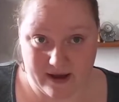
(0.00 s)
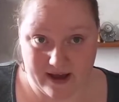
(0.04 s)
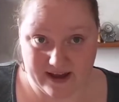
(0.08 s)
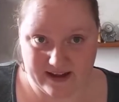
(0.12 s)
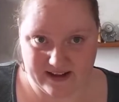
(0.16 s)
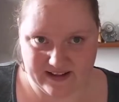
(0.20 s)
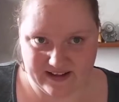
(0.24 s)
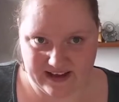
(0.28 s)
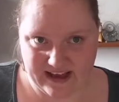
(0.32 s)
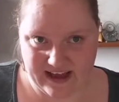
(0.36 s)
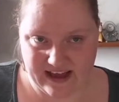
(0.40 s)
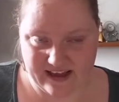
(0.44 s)

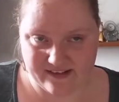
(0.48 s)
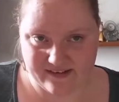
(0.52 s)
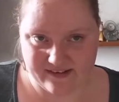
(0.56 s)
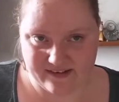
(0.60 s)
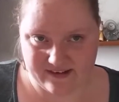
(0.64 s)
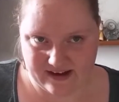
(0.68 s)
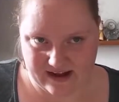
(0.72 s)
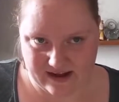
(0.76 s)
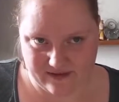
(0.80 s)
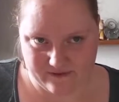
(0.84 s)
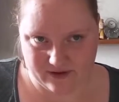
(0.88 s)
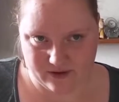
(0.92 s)
buying the
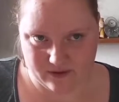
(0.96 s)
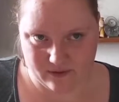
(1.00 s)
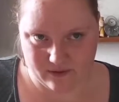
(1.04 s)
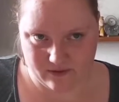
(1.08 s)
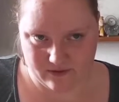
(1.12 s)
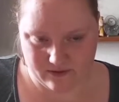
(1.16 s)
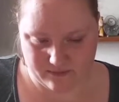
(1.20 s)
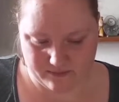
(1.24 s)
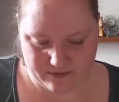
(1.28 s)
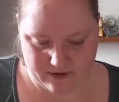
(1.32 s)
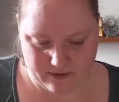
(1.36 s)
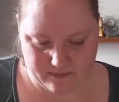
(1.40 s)
kits and having
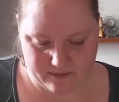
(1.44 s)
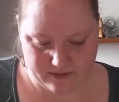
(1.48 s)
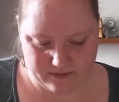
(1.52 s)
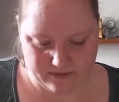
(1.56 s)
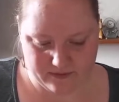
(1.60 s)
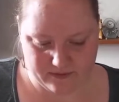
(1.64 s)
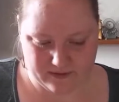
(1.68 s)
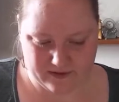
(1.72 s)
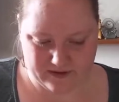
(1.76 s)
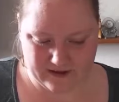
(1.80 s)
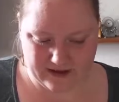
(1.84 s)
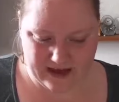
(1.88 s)
all of the
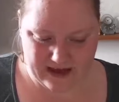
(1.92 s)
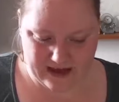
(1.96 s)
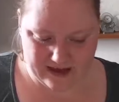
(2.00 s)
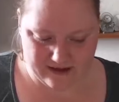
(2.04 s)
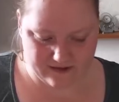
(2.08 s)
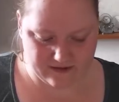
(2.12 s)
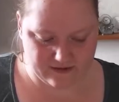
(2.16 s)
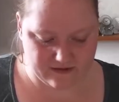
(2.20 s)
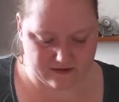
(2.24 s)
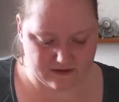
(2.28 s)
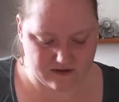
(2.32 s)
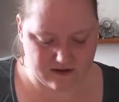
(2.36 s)
problems with the
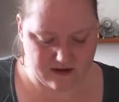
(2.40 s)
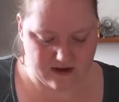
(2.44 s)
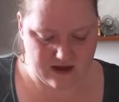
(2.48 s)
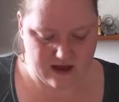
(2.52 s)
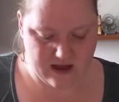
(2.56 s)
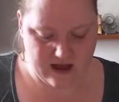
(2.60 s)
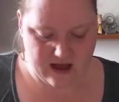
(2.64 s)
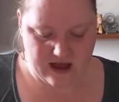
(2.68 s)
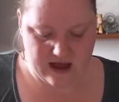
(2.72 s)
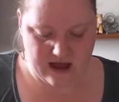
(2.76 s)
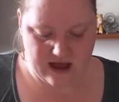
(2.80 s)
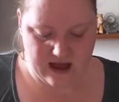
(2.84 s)
kits.
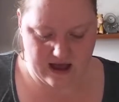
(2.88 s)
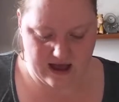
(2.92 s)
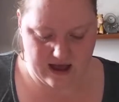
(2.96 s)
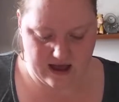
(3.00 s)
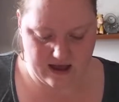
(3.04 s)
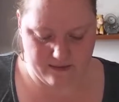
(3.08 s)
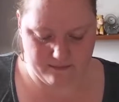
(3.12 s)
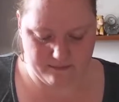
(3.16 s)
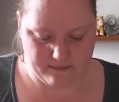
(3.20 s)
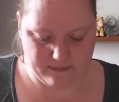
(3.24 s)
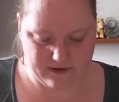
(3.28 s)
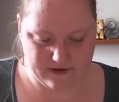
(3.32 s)

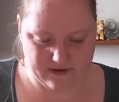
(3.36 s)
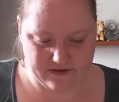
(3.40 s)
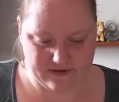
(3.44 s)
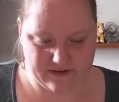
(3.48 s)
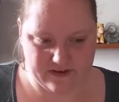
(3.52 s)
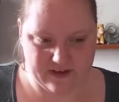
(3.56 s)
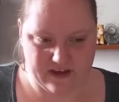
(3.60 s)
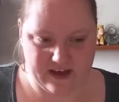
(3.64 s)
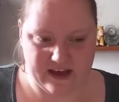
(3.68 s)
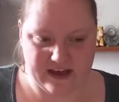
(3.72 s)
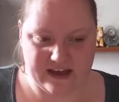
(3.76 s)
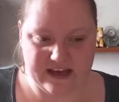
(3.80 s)
But
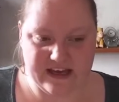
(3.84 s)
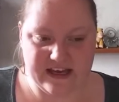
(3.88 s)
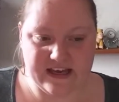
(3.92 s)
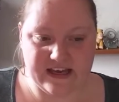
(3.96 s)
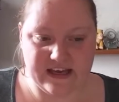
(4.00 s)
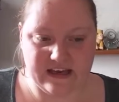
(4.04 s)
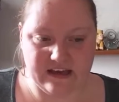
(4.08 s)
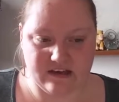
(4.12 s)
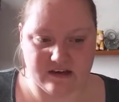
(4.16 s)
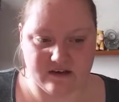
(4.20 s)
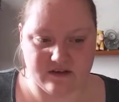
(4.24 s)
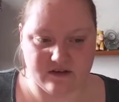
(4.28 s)
the
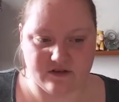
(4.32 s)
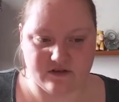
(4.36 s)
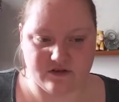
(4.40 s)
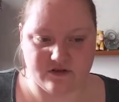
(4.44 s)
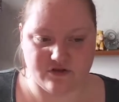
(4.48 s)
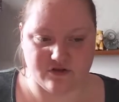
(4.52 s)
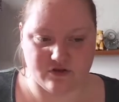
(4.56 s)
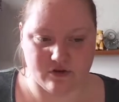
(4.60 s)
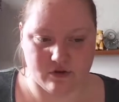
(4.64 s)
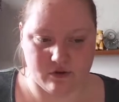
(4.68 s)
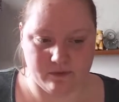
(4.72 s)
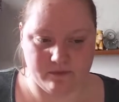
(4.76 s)
Higi
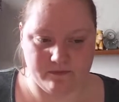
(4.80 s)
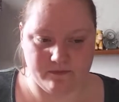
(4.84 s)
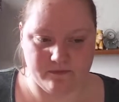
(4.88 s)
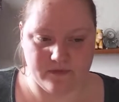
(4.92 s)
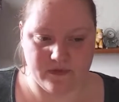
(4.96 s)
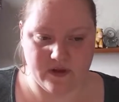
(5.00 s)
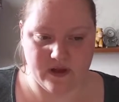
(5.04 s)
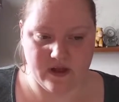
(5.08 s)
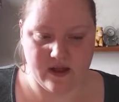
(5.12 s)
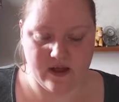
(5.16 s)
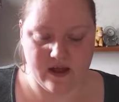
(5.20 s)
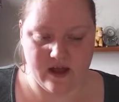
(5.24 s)
shawl.
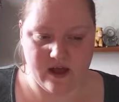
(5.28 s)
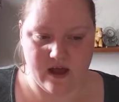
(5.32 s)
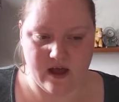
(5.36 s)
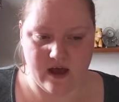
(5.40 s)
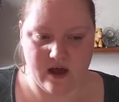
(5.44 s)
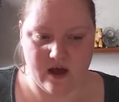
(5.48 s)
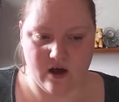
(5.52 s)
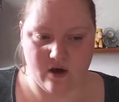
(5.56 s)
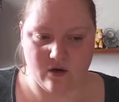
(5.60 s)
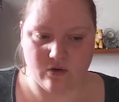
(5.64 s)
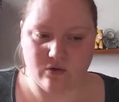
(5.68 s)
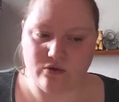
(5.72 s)

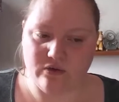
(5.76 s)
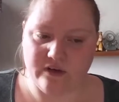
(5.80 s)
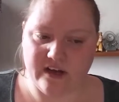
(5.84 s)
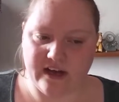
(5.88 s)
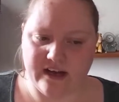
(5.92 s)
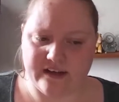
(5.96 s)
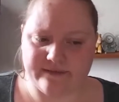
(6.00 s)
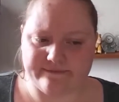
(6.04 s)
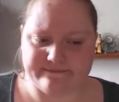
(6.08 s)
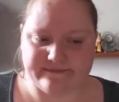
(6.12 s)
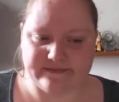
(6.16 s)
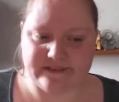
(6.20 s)

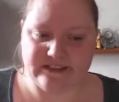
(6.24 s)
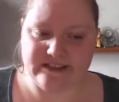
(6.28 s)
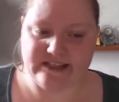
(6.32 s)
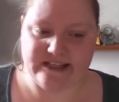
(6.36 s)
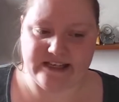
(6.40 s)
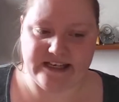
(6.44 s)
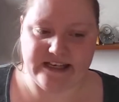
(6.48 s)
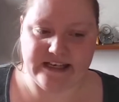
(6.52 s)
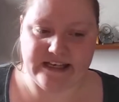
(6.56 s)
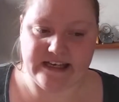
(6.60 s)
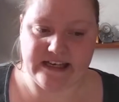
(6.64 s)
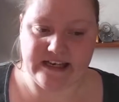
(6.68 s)
Hygge.
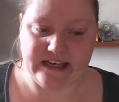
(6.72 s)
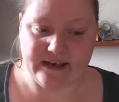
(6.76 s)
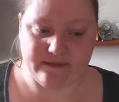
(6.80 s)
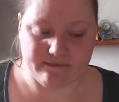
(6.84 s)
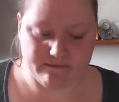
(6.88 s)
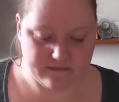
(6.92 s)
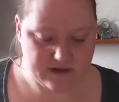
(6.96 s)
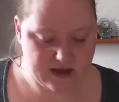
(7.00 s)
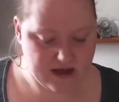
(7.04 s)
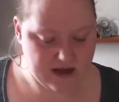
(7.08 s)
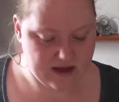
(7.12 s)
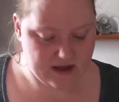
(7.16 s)

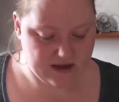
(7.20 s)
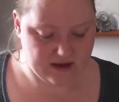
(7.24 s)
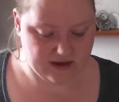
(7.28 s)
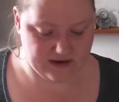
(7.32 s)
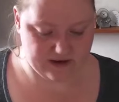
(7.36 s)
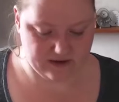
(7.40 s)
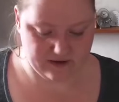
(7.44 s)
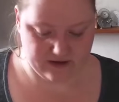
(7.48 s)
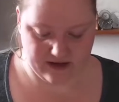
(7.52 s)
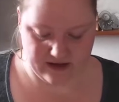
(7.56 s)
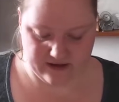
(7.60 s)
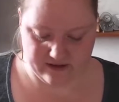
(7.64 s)
Higi. You
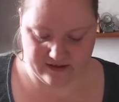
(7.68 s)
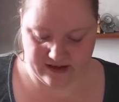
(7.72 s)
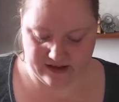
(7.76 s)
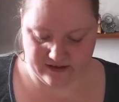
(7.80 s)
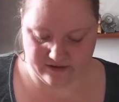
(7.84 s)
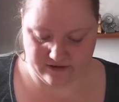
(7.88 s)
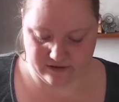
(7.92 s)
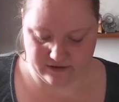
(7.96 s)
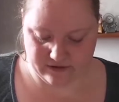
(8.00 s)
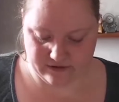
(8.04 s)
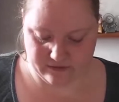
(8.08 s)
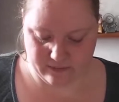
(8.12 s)
know,
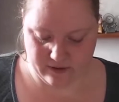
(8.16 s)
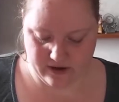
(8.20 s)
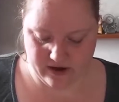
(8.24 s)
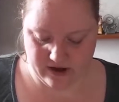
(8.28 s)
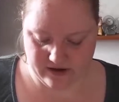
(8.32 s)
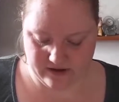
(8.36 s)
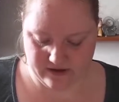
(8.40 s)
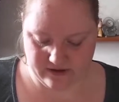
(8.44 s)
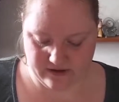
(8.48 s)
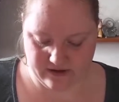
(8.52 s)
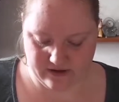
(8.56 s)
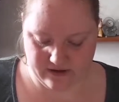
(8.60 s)
that Dutch
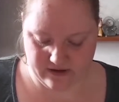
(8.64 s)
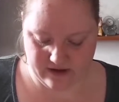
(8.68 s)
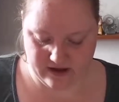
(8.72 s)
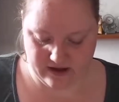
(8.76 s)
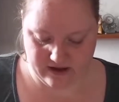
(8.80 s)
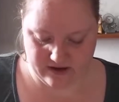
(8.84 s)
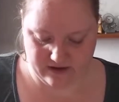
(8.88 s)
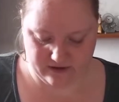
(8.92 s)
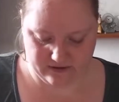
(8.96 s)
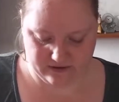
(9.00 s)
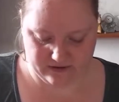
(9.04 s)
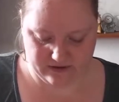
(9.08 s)
word,
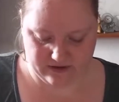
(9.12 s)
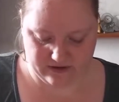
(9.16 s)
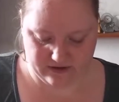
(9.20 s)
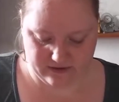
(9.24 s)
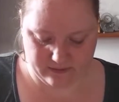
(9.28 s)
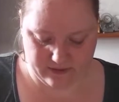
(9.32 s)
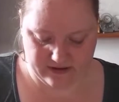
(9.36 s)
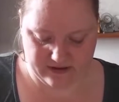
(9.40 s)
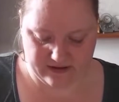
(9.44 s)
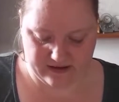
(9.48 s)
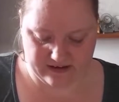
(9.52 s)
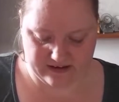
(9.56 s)
not
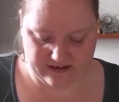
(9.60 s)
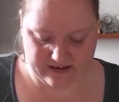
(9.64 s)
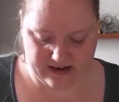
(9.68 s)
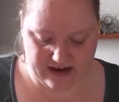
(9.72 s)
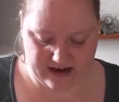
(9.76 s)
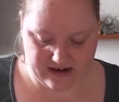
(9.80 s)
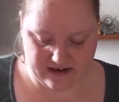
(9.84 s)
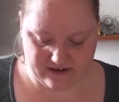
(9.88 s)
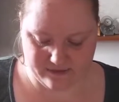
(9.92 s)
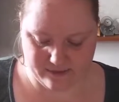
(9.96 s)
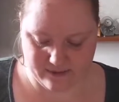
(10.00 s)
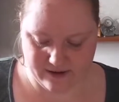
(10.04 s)
Dutch word, that
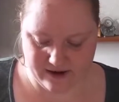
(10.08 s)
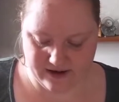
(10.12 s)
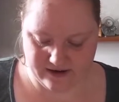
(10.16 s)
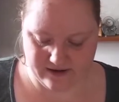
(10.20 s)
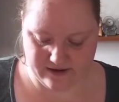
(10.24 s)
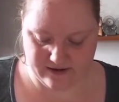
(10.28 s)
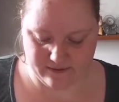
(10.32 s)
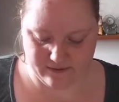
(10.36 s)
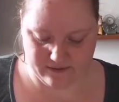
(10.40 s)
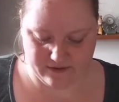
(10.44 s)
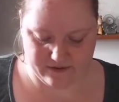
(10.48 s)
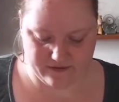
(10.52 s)
Danish
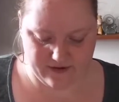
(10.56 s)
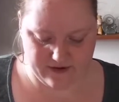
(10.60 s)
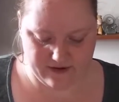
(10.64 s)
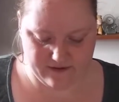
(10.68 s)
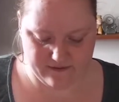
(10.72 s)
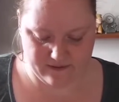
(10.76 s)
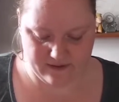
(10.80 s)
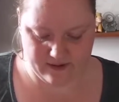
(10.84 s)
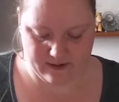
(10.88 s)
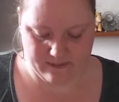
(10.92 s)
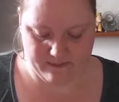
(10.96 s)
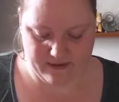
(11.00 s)
word that was
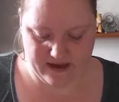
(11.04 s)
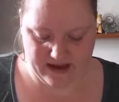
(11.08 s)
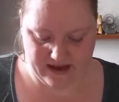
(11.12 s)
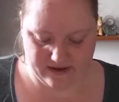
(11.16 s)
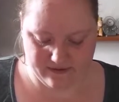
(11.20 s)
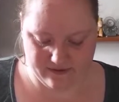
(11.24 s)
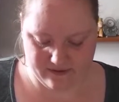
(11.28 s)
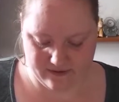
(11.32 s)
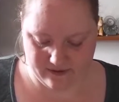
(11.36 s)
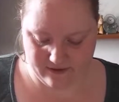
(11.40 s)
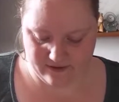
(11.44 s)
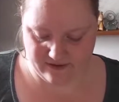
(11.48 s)
very, very
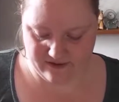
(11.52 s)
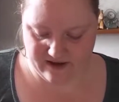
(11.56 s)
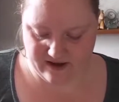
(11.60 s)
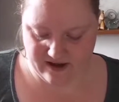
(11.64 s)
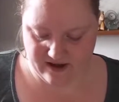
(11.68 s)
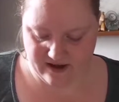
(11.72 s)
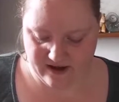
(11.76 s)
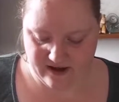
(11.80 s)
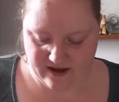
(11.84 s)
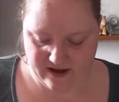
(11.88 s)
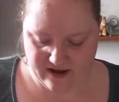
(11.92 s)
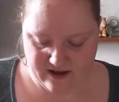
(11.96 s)
big
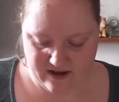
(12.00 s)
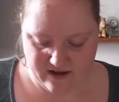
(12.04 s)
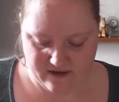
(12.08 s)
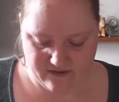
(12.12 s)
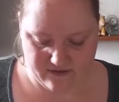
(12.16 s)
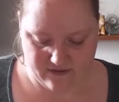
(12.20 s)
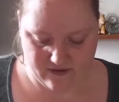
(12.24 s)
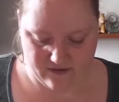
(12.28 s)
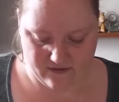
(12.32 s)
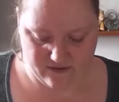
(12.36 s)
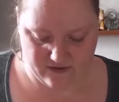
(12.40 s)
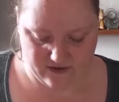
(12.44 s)
for
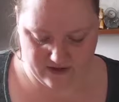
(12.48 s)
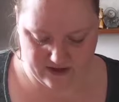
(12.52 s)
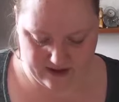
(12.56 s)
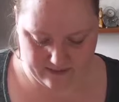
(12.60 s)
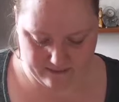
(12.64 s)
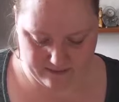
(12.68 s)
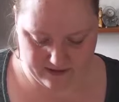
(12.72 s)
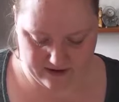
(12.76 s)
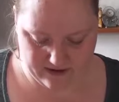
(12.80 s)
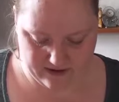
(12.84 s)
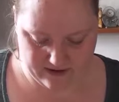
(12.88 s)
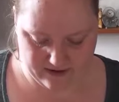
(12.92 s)

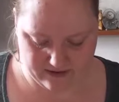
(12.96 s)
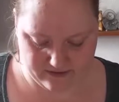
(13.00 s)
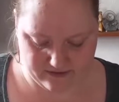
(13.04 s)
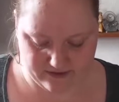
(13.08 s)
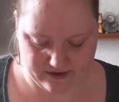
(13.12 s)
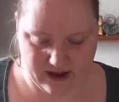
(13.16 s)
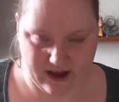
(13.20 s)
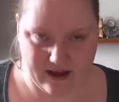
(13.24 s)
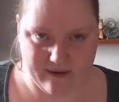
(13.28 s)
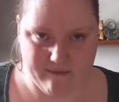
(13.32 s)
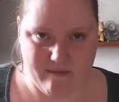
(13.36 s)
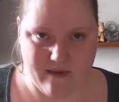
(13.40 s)
that period of
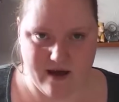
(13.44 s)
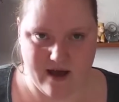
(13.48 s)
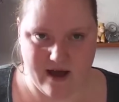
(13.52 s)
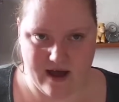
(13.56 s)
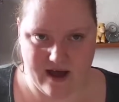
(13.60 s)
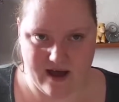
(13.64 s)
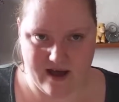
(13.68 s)
time.